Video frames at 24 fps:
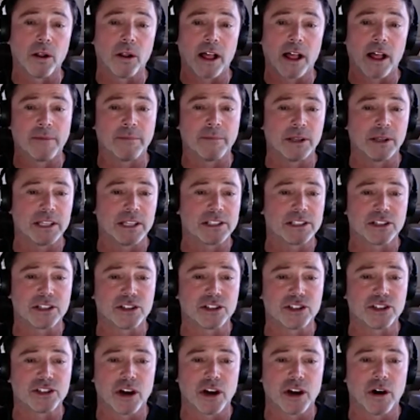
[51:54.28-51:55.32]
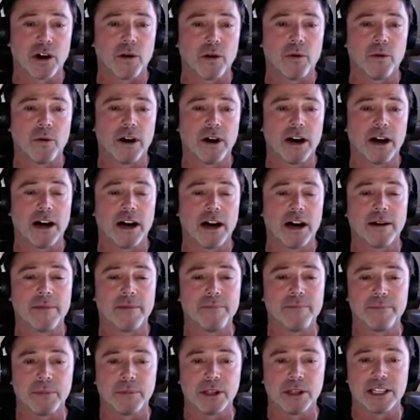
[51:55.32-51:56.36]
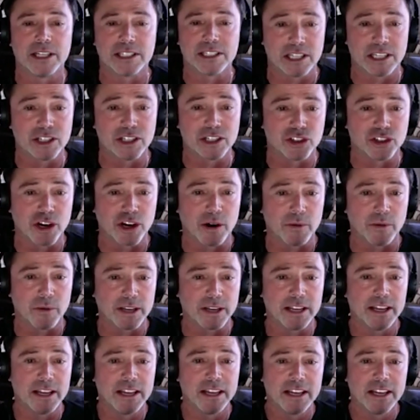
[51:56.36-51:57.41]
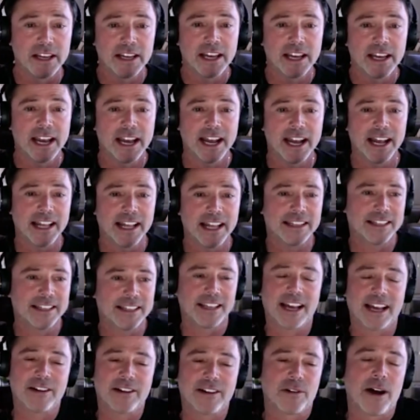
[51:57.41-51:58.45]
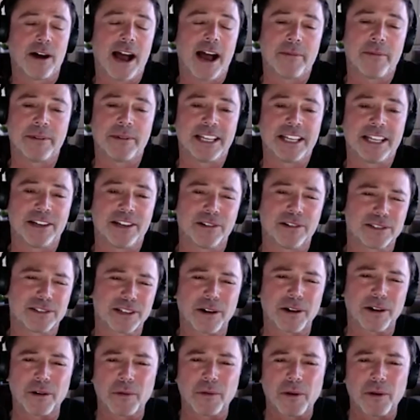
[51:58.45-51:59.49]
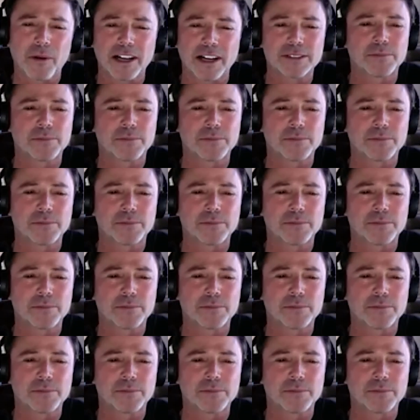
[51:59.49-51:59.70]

on Melissa's show, Melissa and Joey. And I don't know how many years ago it was,